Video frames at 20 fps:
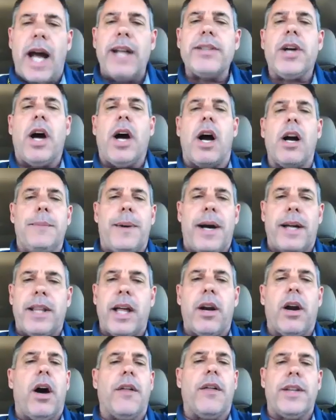I talk about
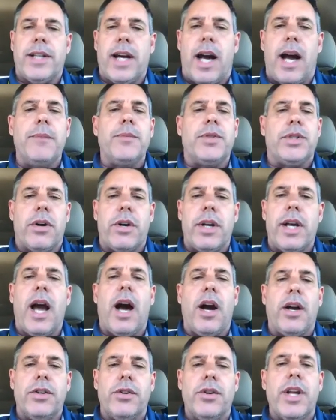that all the time, Jody,
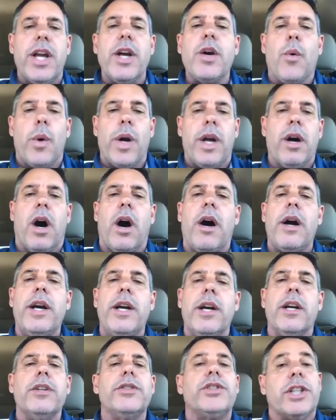how unique we are
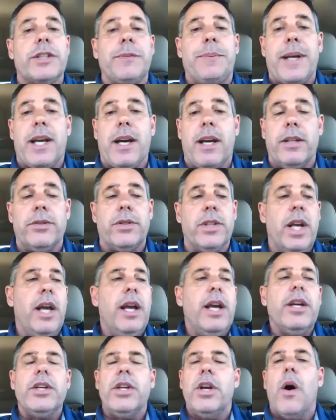here, just because,
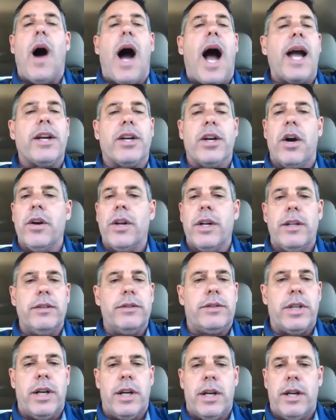I go to
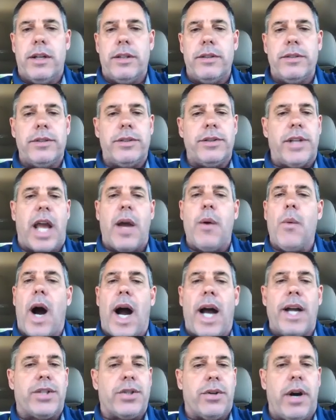
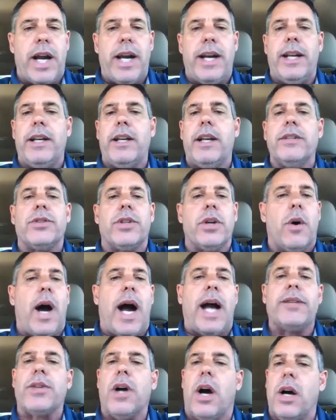statewide training. And so
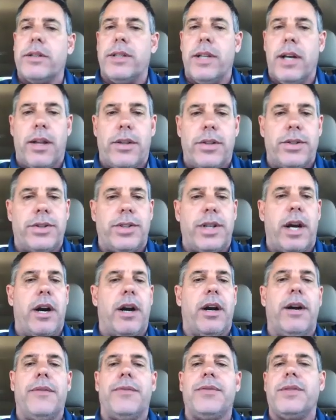I talk to other
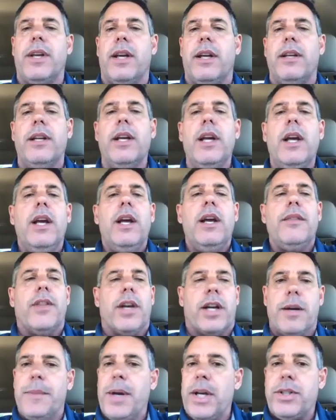sheriffs, and
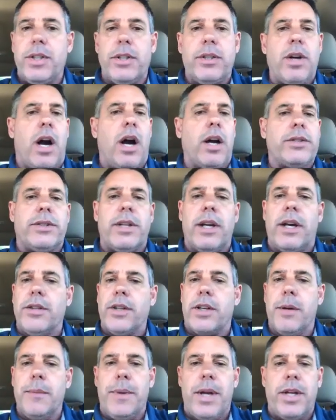the commission talks to other
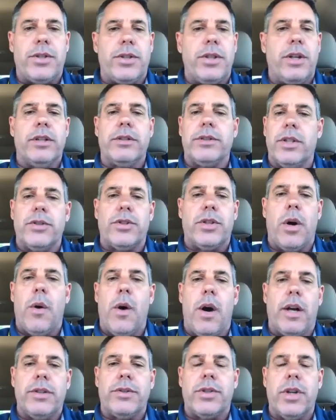commissioners, and so
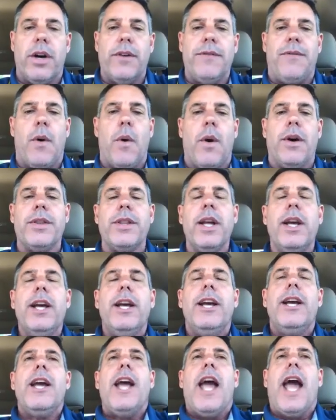on and so forth.
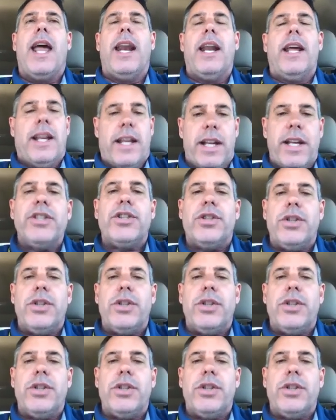And it is